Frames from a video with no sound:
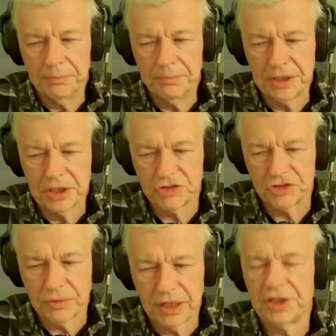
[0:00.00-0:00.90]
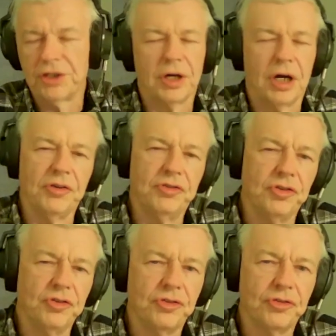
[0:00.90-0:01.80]
because it
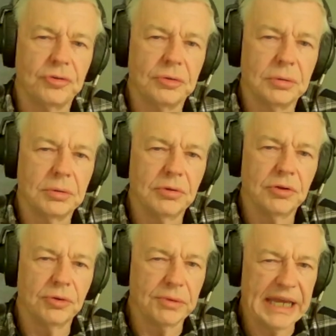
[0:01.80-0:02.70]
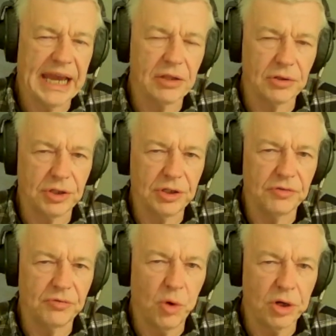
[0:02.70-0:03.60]
recognizes the reality
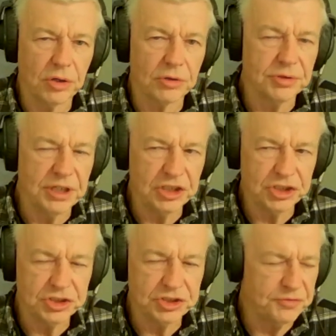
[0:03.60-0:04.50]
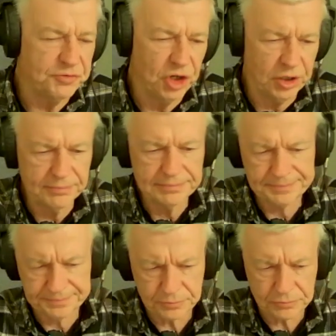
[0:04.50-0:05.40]
of what other nations have done
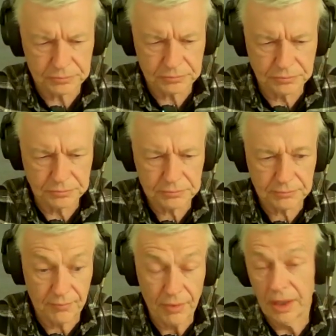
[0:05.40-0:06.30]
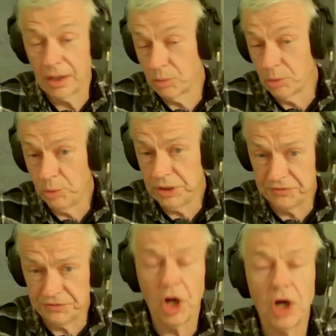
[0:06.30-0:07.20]
and what
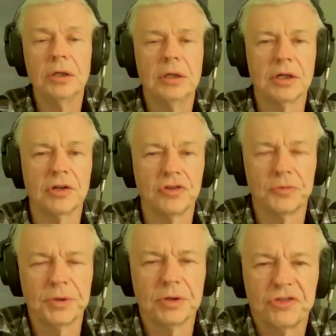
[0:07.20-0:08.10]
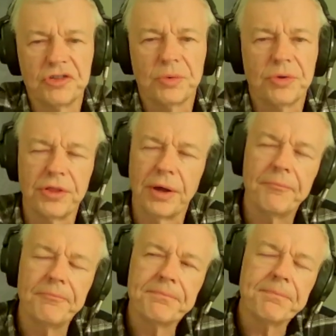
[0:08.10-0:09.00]
we've done in conspiracy with them.
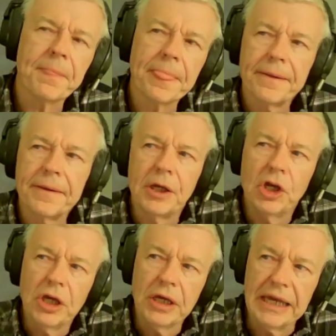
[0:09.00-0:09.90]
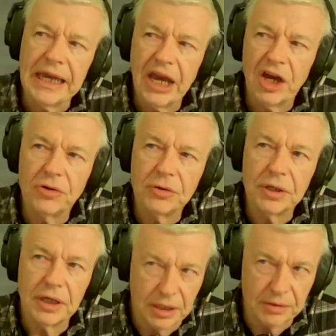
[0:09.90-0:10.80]
And
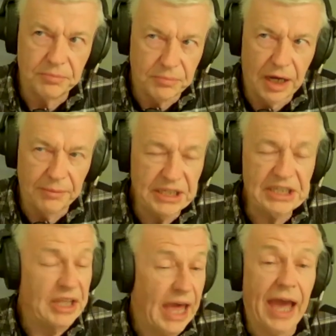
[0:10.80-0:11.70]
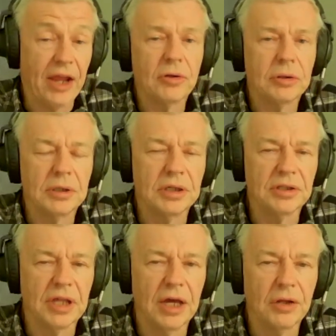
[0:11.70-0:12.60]
I mean that,
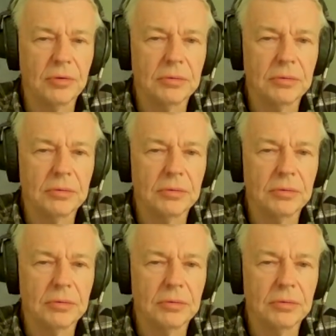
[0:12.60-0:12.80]
in that